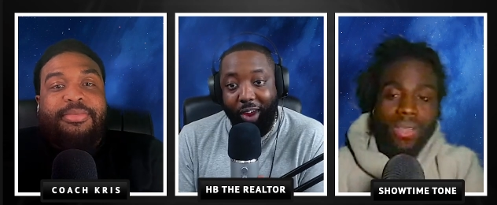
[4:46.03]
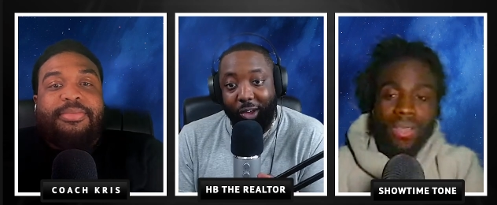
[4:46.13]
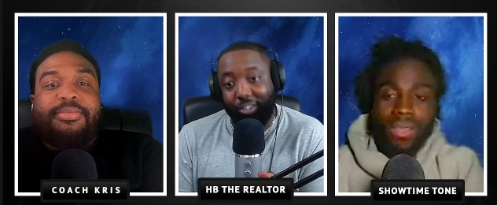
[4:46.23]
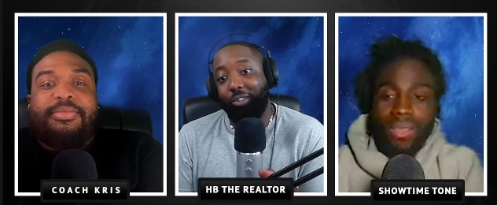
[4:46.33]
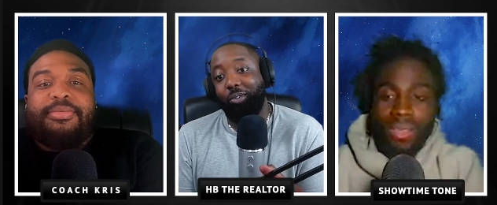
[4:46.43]

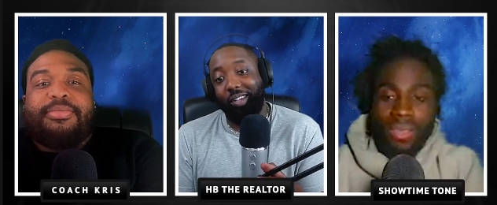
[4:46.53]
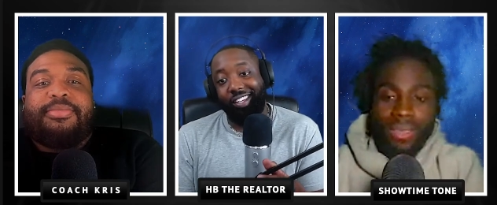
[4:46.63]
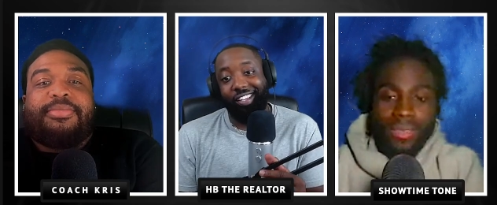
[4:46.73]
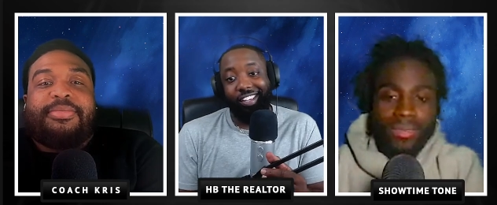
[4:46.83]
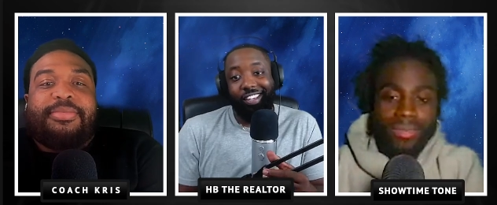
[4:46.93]
Speaker 1: route too,
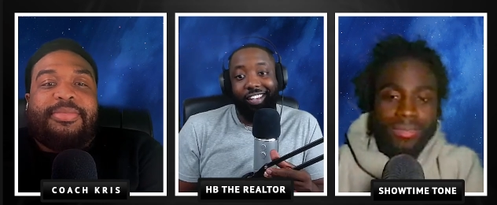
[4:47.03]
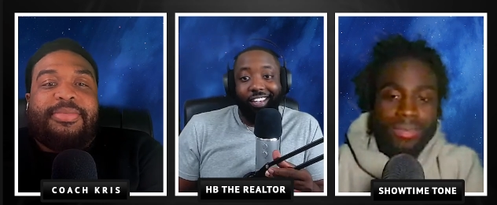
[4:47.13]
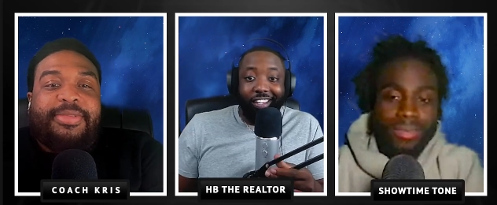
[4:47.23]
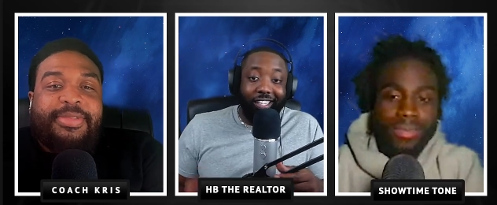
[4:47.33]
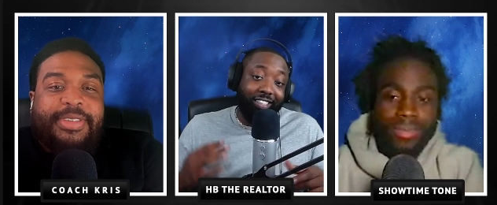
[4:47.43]

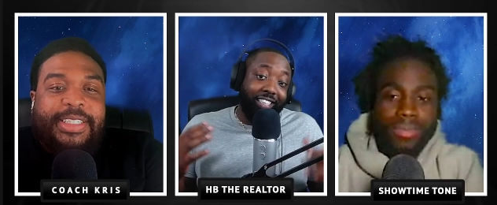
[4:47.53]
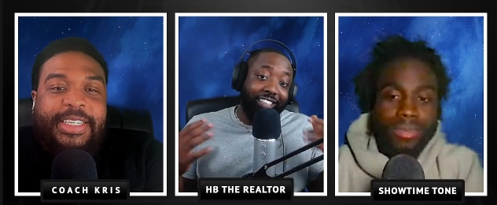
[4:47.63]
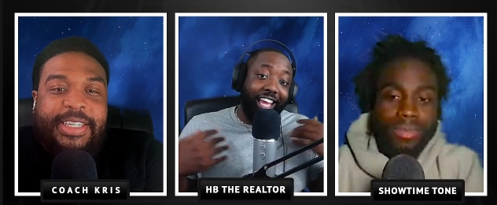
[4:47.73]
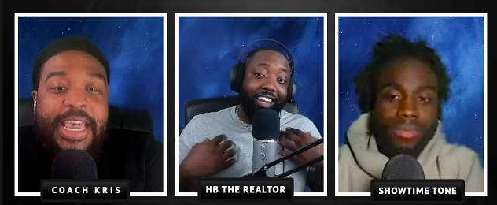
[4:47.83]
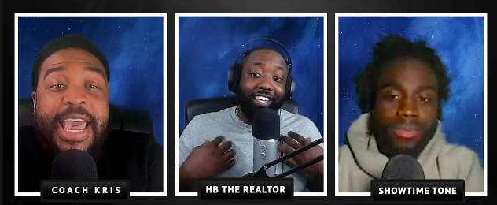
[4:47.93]
because he
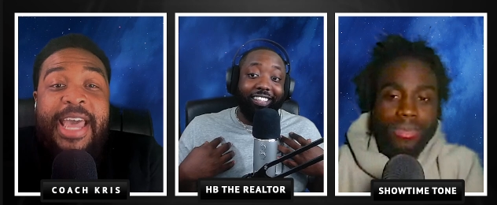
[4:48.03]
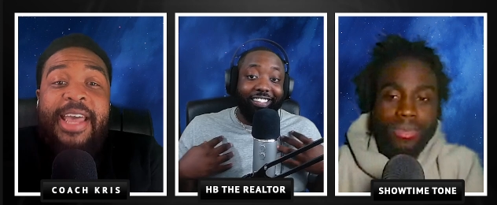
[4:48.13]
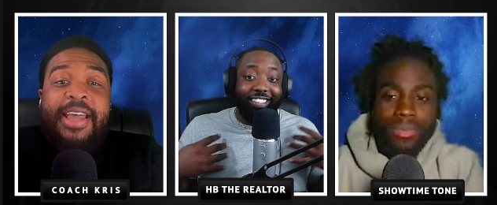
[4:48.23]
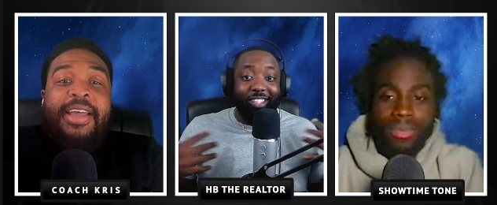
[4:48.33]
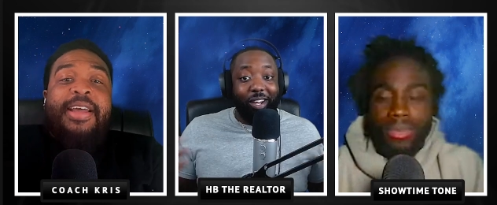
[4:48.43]
says
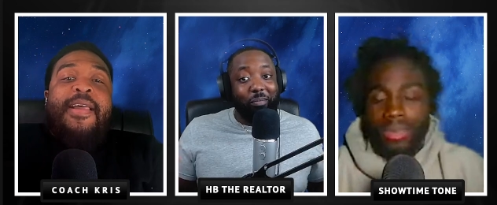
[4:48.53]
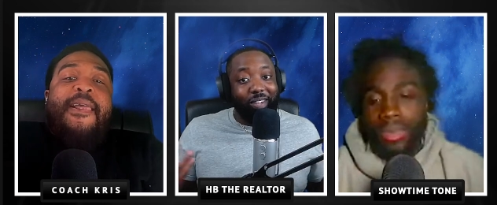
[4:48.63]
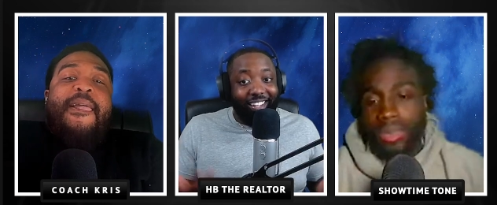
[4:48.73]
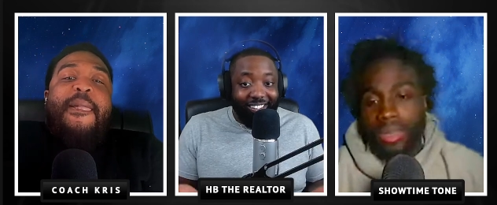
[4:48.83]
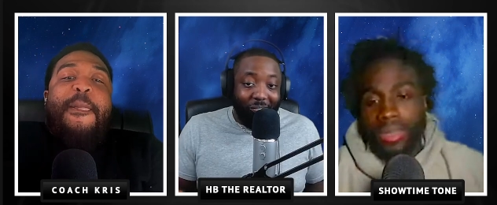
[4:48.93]
he's you know what I
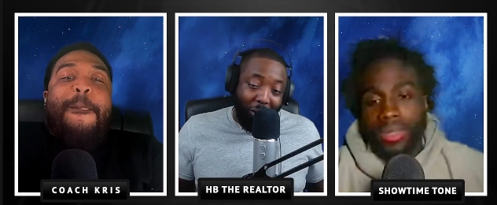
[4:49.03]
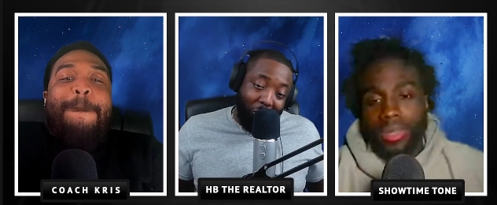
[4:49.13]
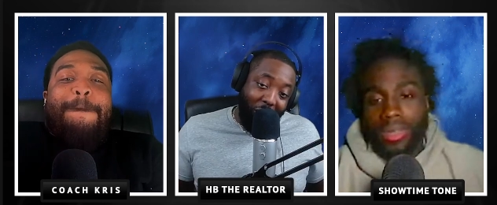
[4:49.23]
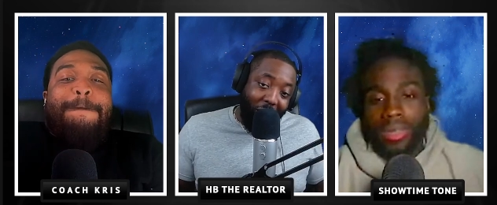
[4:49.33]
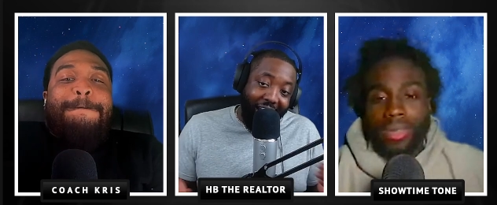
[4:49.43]
mean.
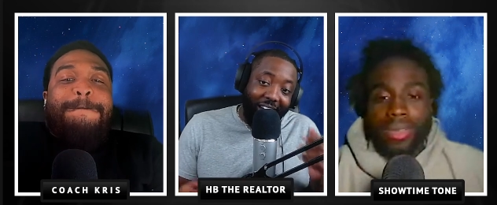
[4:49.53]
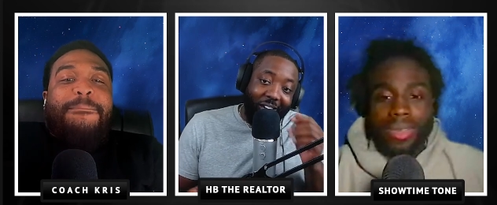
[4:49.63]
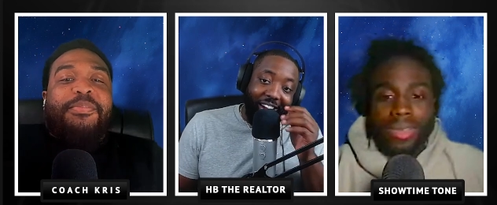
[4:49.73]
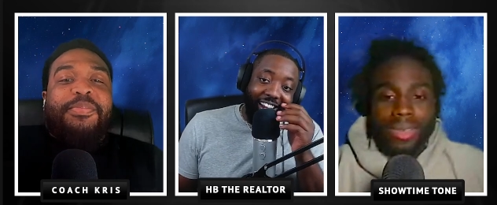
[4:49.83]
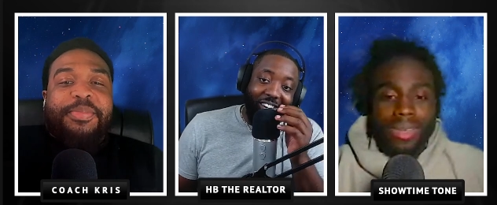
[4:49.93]
Well, go ahead,
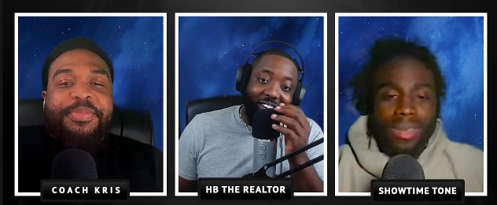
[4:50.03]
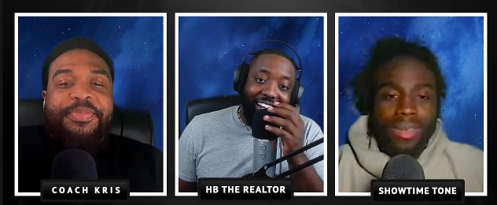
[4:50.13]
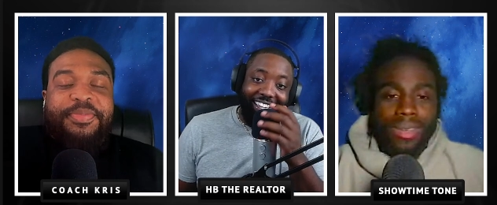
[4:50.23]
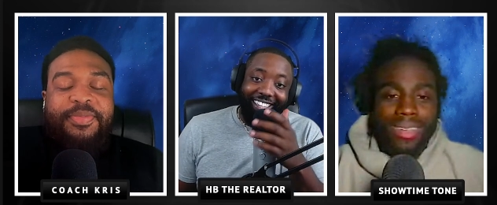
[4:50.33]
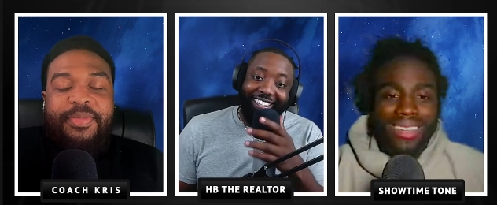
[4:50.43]
go ahead, go
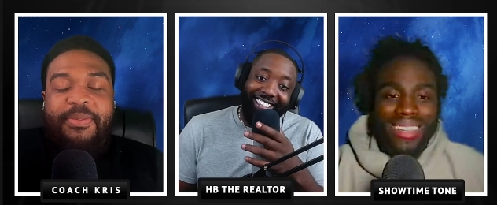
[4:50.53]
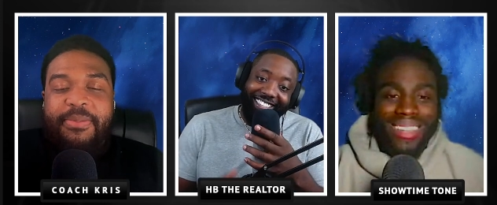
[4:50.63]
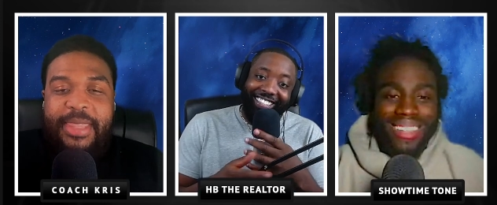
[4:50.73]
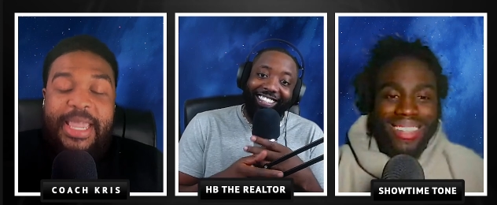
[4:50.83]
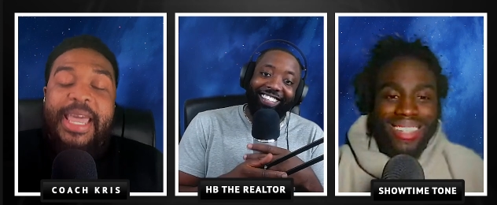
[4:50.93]
ahead.
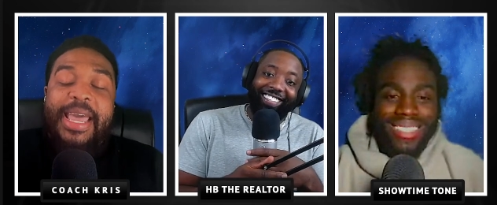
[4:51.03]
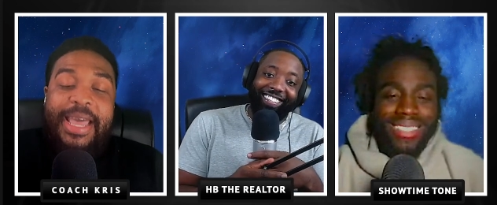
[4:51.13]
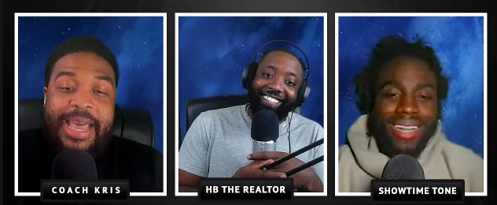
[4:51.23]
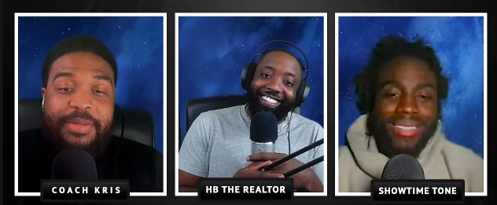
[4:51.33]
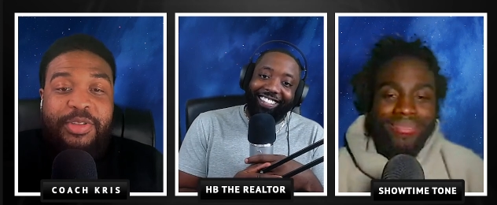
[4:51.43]

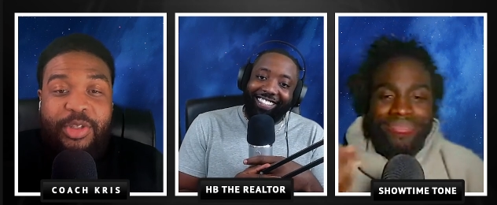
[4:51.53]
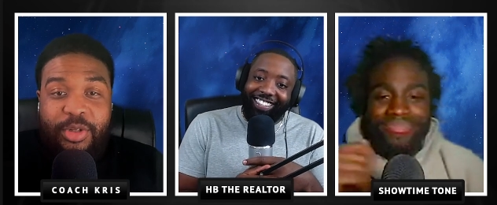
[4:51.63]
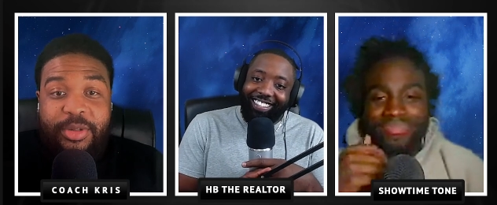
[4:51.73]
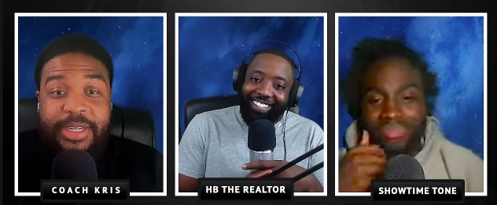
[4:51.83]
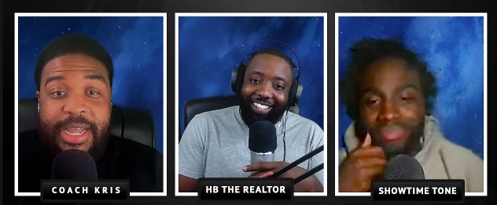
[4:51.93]

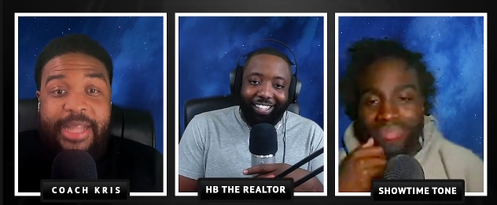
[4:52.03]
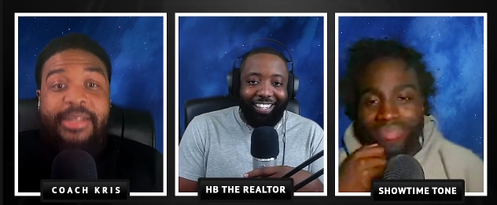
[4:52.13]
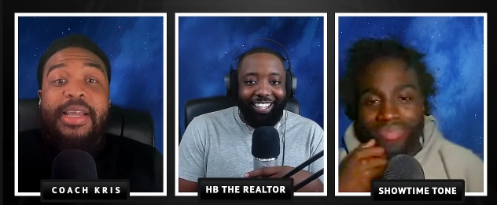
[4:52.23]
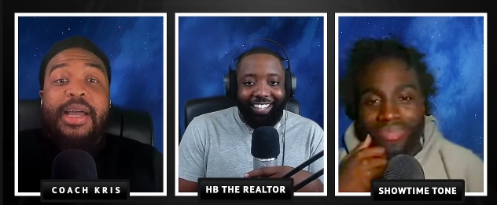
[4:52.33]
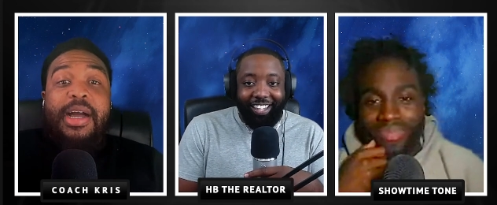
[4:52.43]
Absolutely
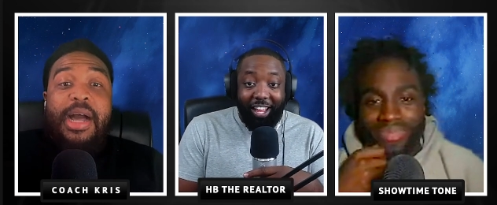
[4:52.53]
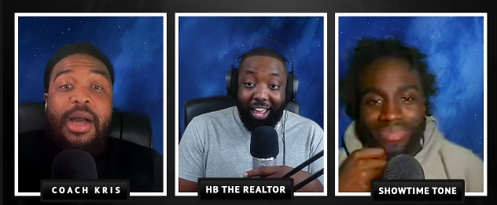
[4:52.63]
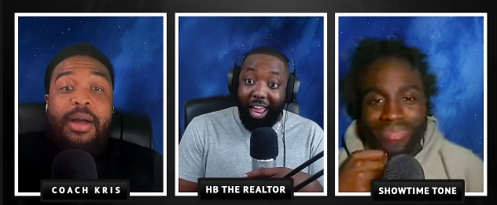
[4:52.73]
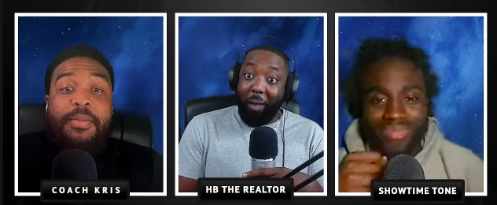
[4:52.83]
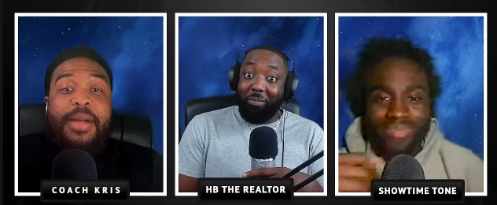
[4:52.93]
not.
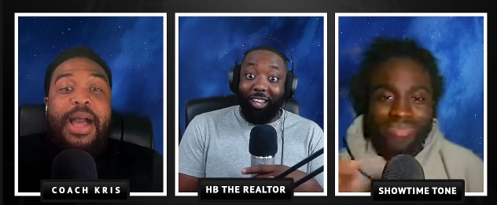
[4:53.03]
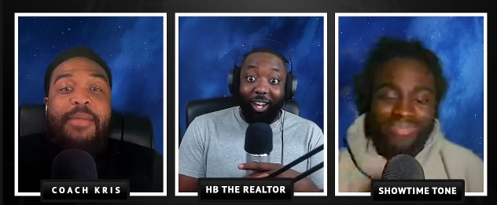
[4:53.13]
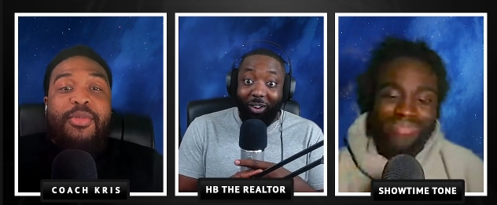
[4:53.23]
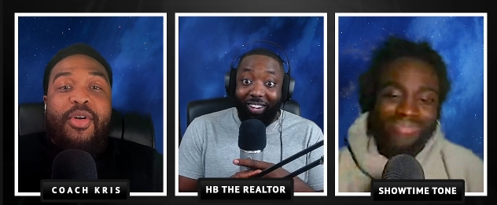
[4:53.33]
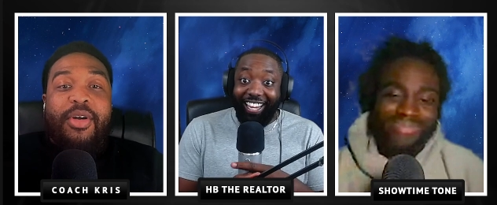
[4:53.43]
Um,
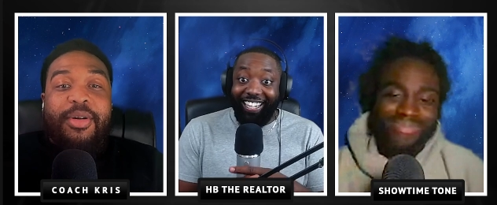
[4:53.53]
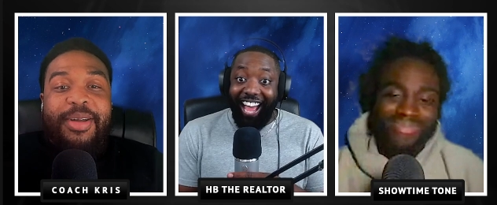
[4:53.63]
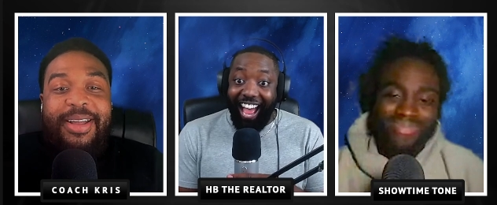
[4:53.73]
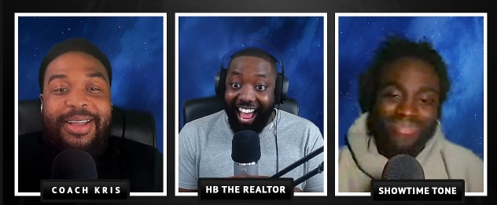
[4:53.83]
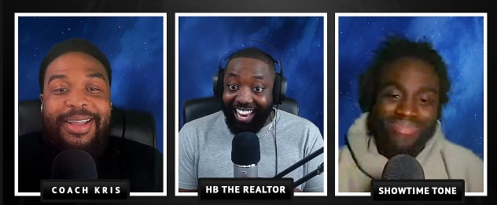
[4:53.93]
Absolutely I'm
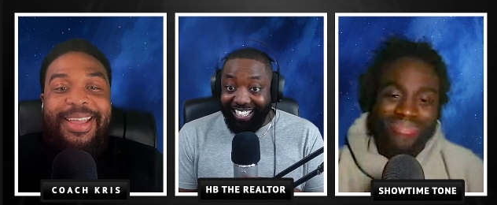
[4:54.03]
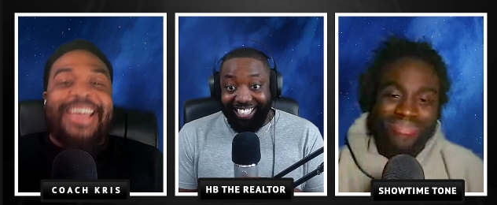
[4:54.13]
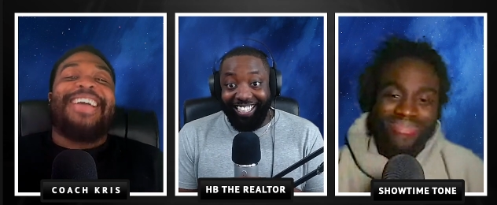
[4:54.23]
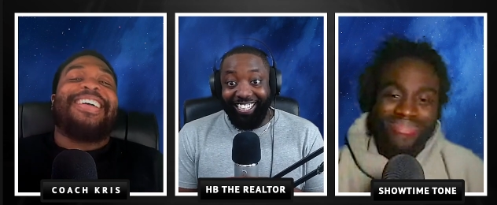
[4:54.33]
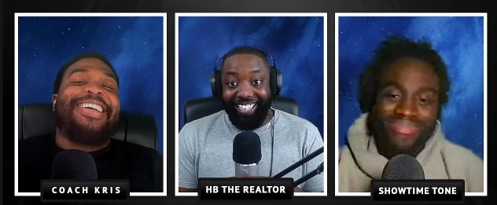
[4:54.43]

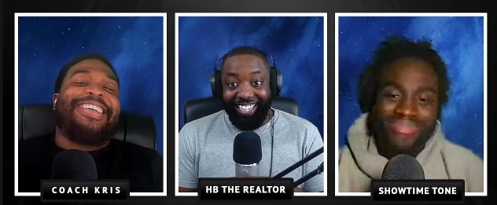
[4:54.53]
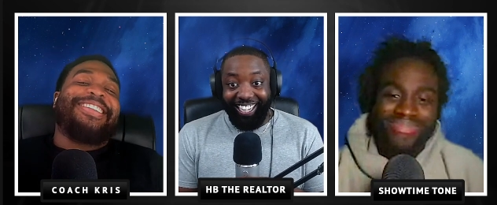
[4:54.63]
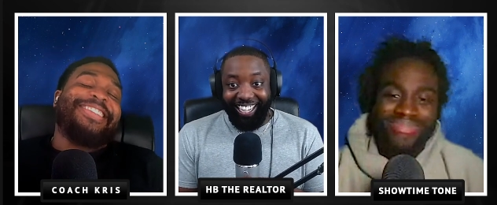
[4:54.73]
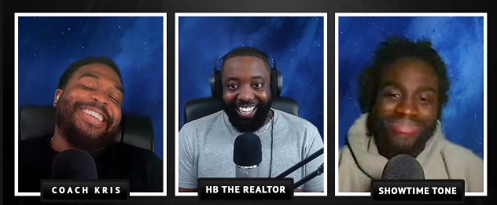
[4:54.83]
going, not.